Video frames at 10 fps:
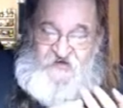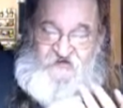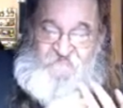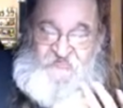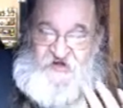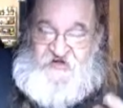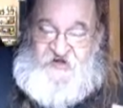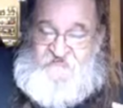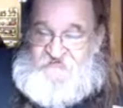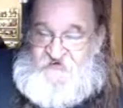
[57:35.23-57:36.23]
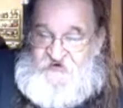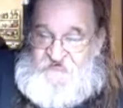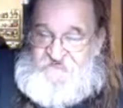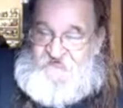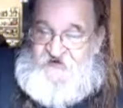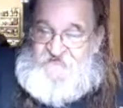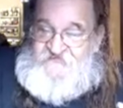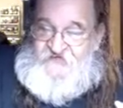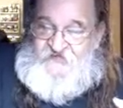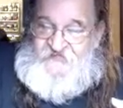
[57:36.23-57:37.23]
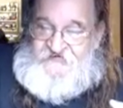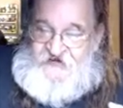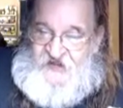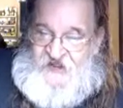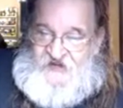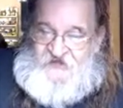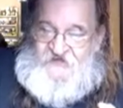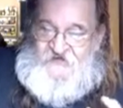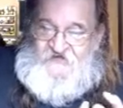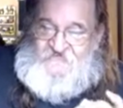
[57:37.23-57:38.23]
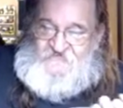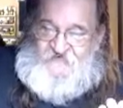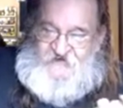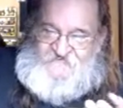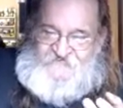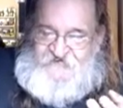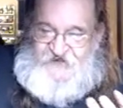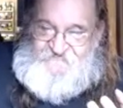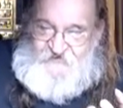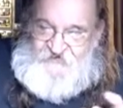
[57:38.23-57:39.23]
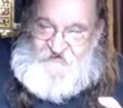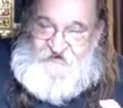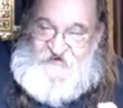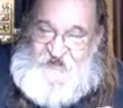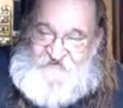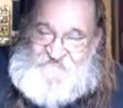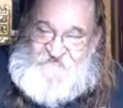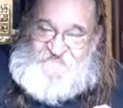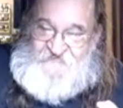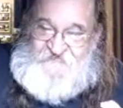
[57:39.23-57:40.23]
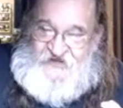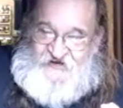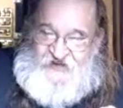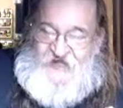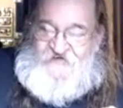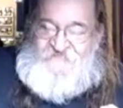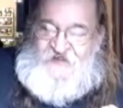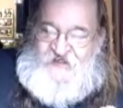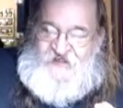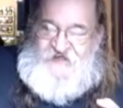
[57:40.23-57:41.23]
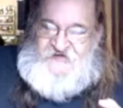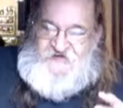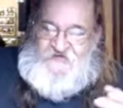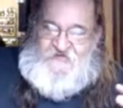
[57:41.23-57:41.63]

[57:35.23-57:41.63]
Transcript: competing for nutrients in the tank so as to keep the green algae from getting out of hand.